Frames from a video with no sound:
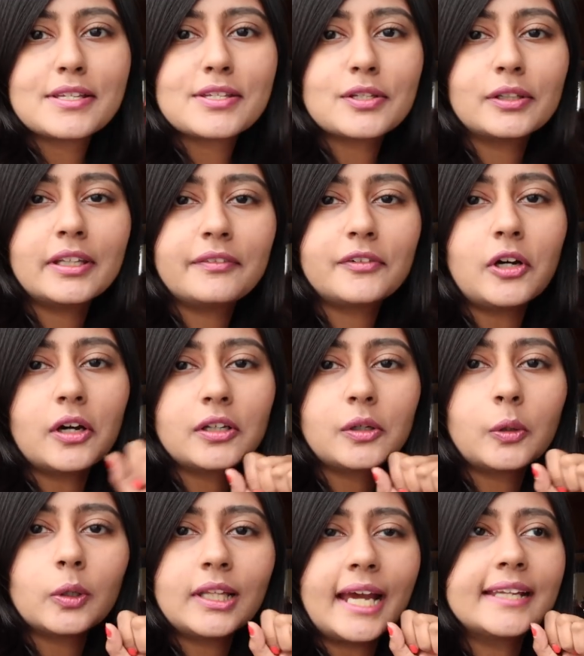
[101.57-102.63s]
So they've got a
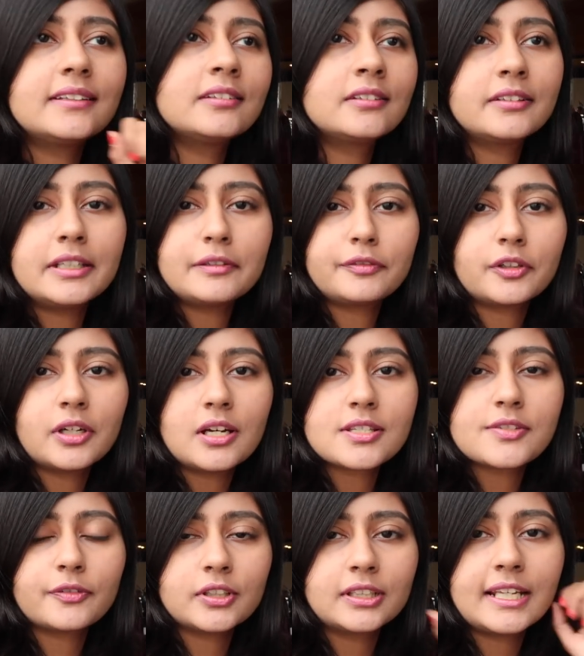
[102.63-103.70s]
whole itinerary for
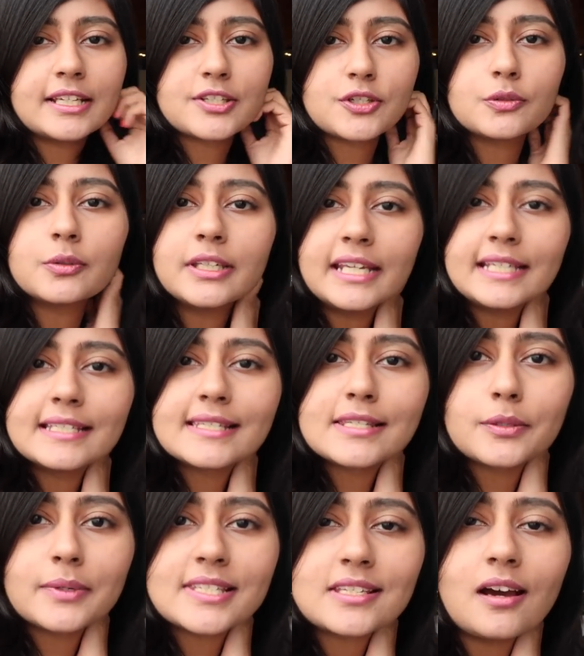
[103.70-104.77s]
us for the next 2 days. So we're